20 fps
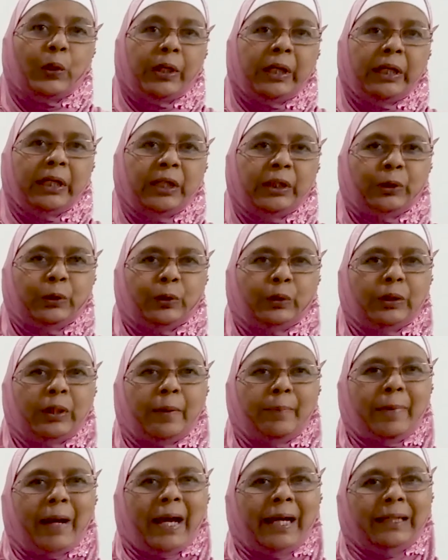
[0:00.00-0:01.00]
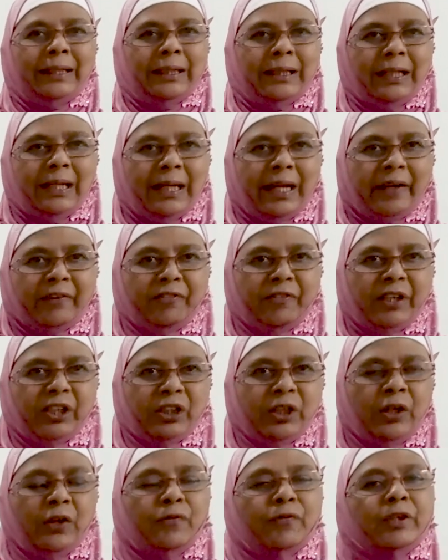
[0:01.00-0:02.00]
into the binary language
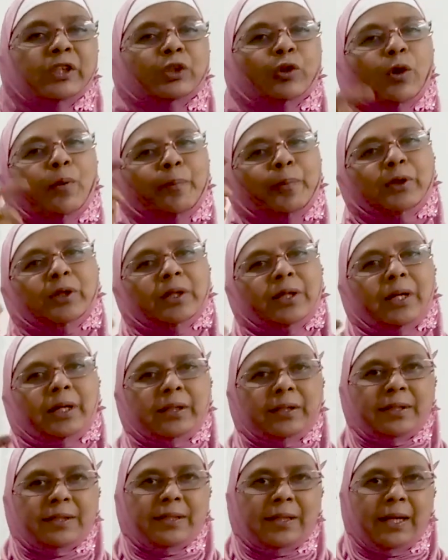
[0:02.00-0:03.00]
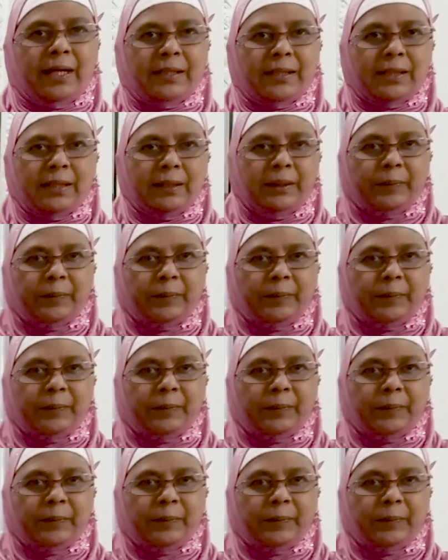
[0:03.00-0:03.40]
which computer understands it.